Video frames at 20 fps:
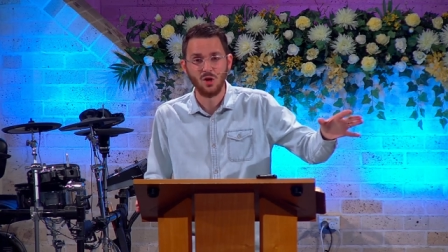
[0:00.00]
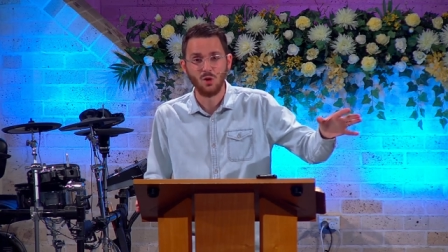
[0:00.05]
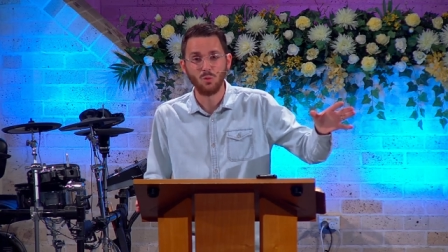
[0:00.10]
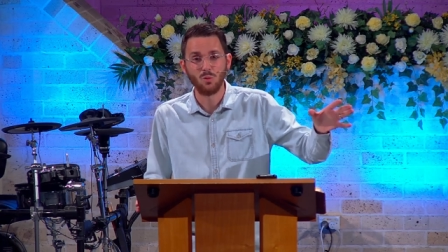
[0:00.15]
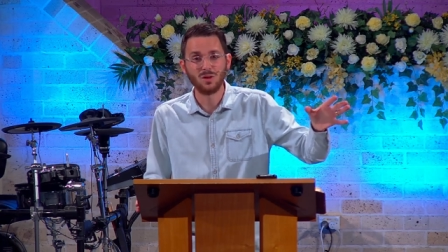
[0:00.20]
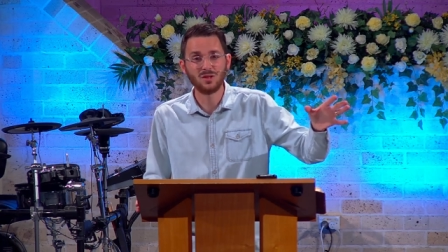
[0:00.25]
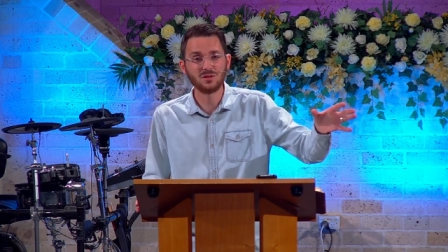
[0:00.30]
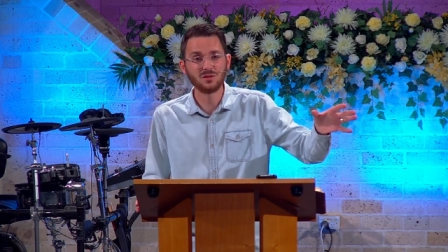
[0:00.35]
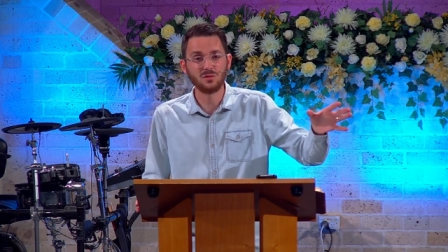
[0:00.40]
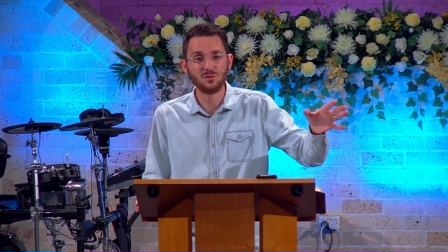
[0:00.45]

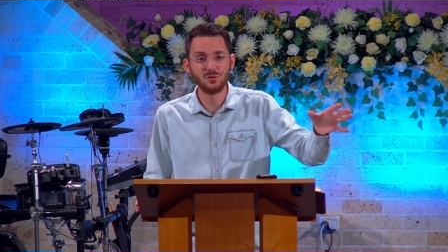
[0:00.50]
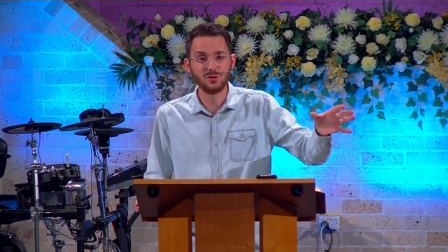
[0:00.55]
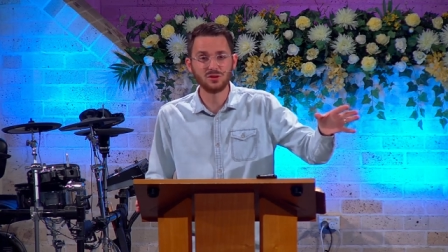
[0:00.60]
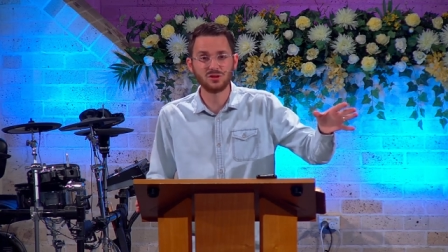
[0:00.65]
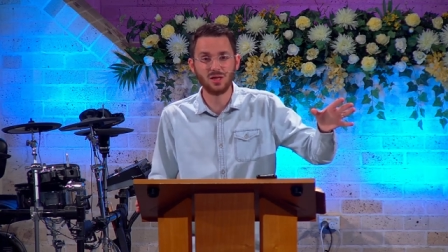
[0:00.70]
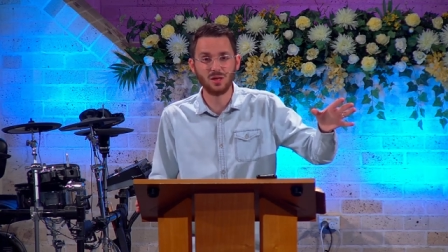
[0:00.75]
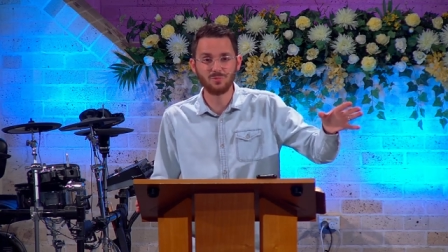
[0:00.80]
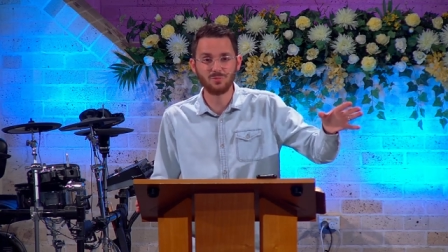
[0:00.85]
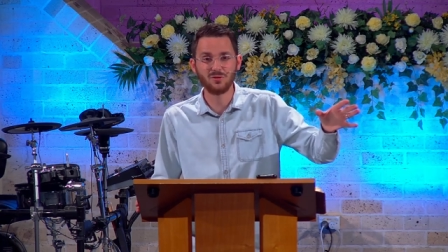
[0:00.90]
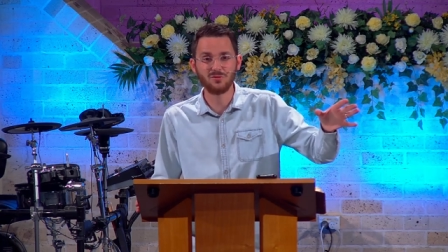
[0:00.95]
what does Luke
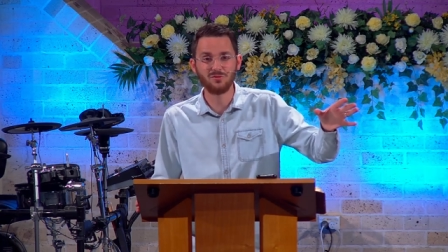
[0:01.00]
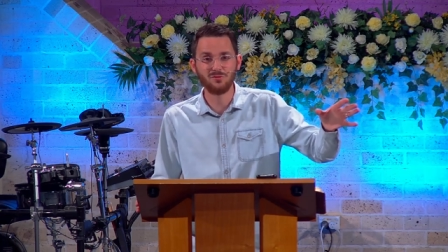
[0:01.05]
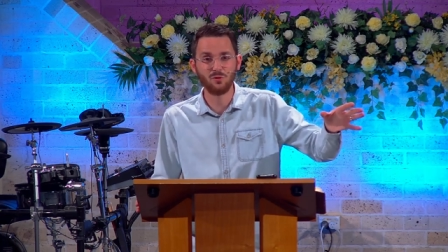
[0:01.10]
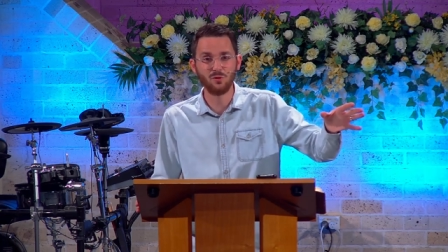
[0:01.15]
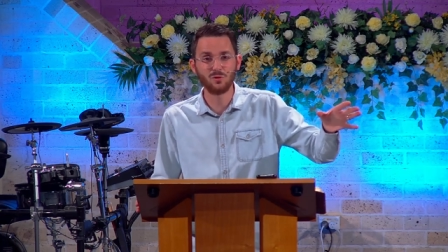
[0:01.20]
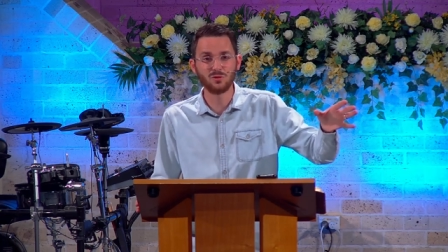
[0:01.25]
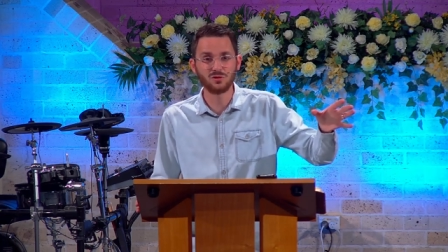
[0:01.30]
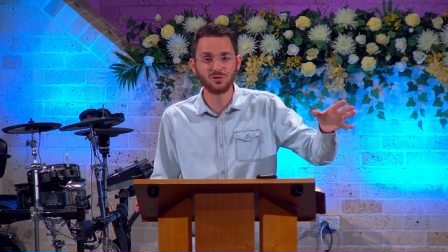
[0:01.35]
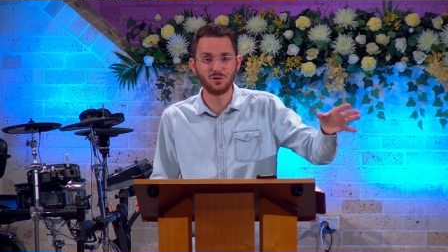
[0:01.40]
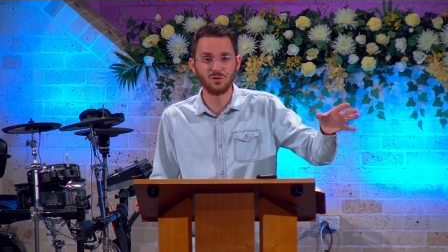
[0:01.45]
chapter
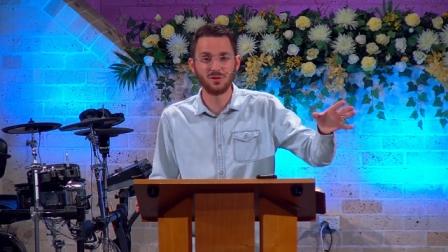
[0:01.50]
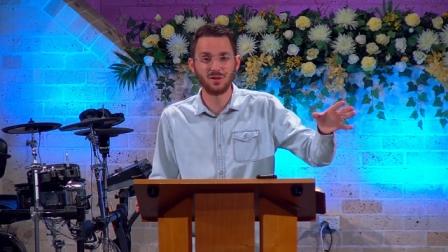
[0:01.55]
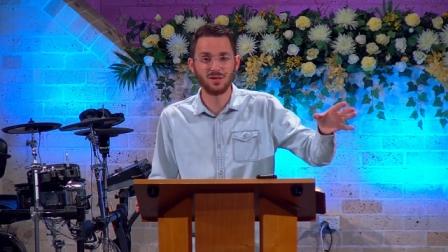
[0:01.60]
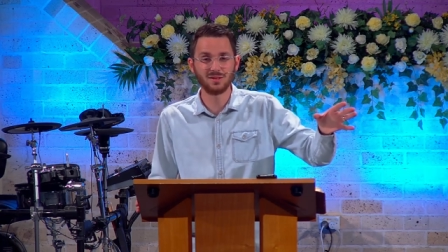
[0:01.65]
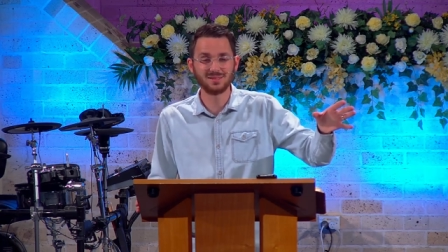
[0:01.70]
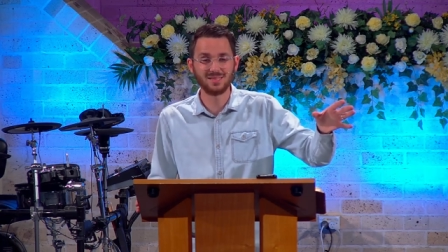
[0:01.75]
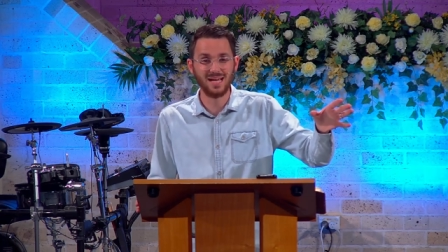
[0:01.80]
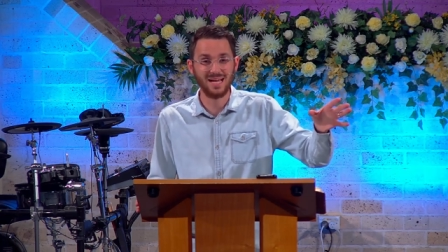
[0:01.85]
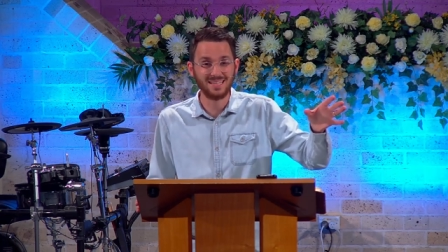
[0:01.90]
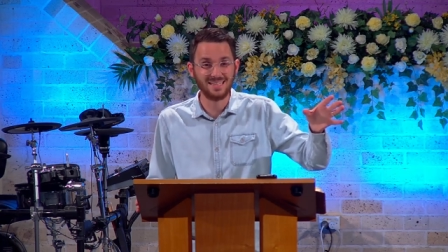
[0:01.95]
4 tell
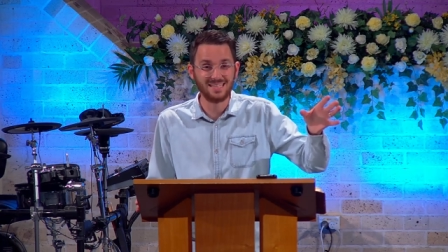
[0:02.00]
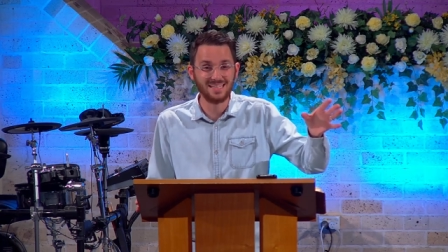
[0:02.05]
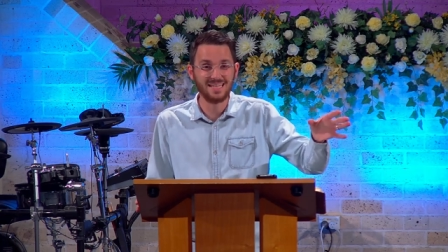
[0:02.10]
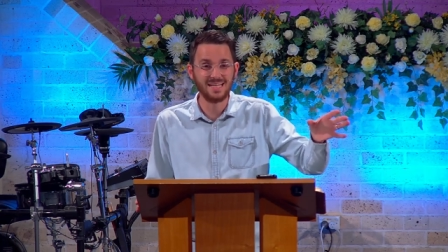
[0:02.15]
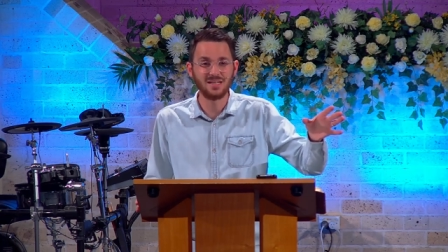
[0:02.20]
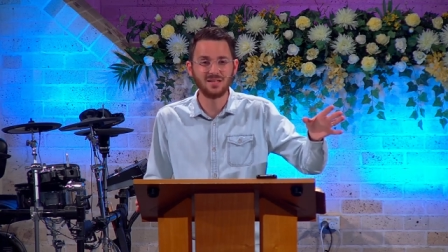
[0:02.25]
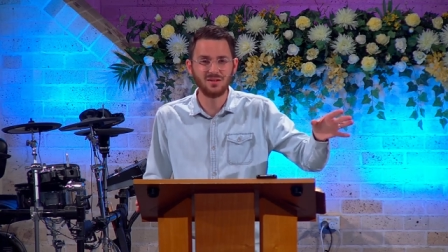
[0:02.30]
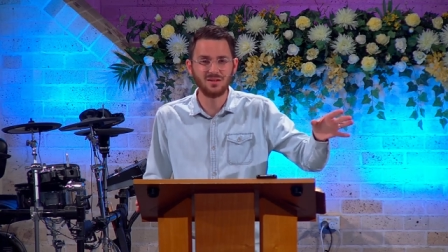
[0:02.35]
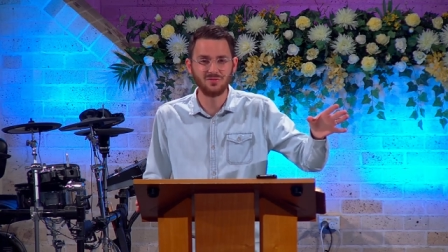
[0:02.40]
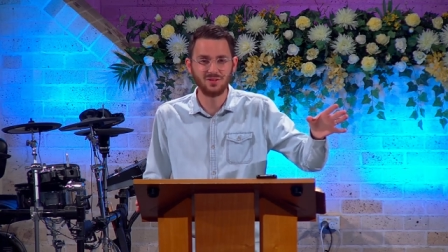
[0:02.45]
us at the
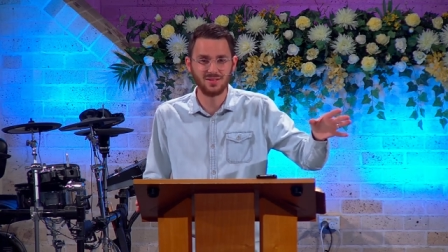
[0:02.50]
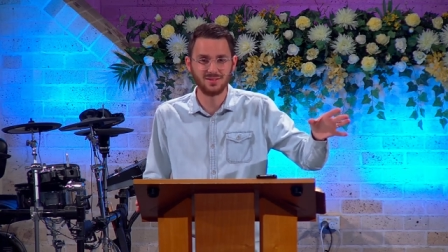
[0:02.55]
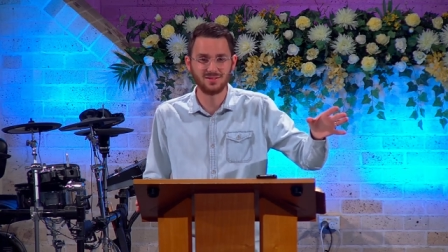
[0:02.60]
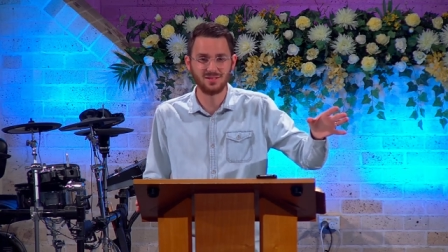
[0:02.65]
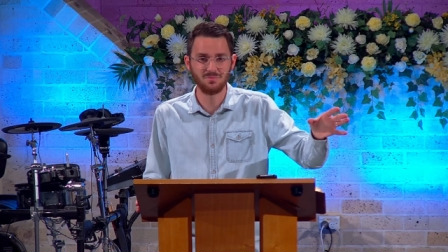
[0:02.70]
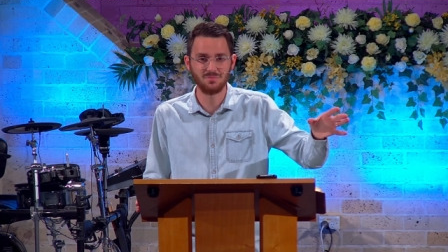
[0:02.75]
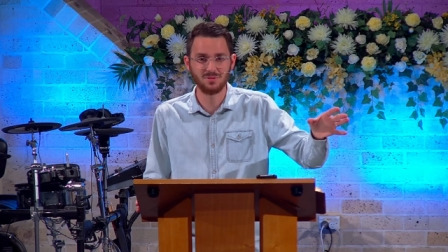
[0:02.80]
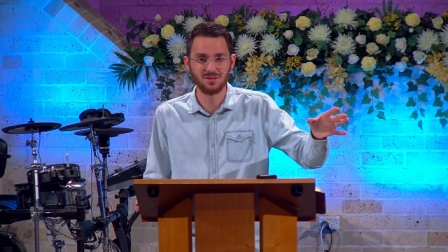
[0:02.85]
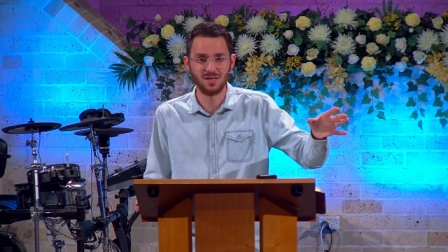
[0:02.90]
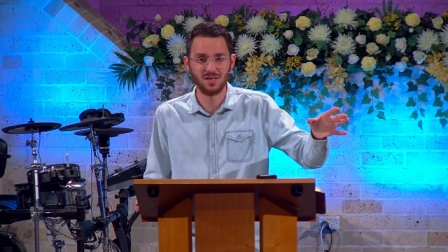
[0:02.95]
end of that
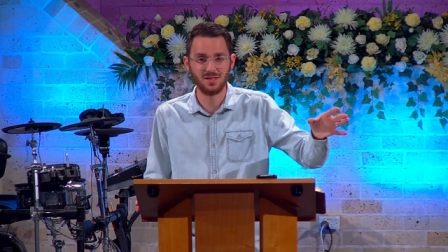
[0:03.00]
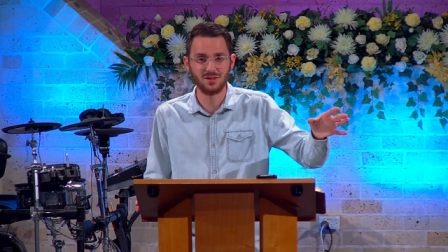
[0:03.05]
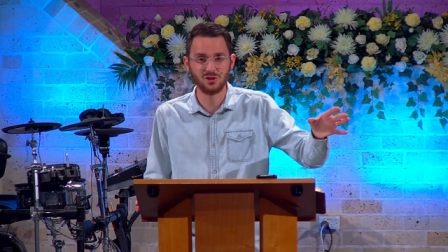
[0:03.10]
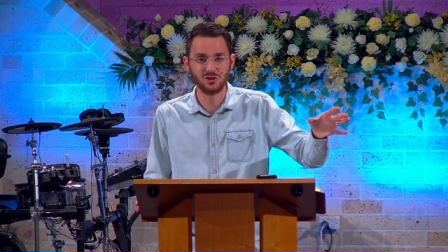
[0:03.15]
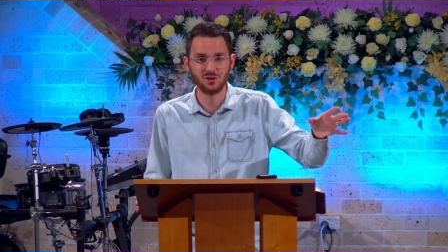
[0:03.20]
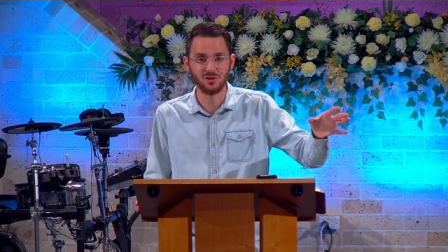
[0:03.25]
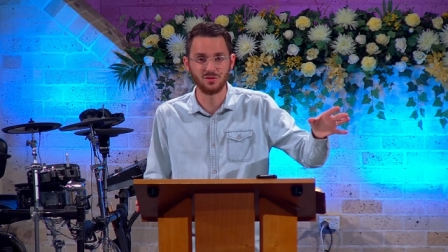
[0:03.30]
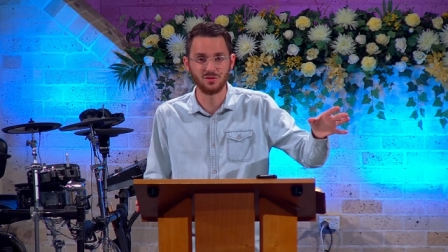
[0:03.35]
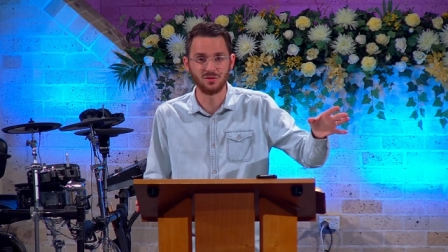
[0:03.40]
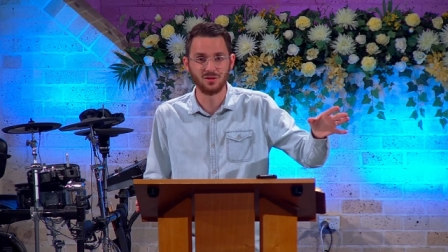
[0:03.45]

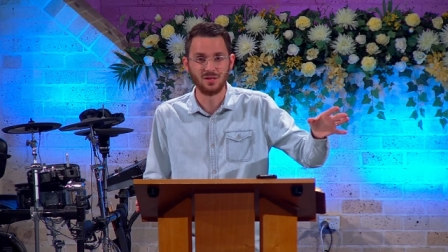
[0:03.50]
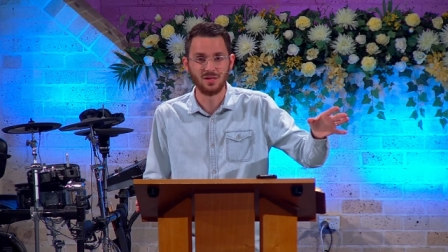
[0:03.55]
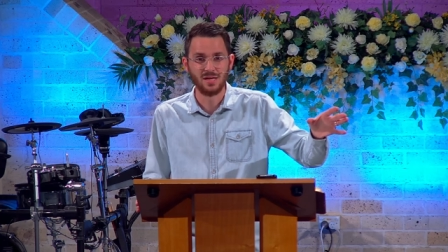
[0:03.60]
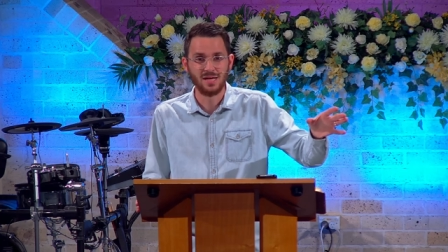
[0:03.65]
temptation?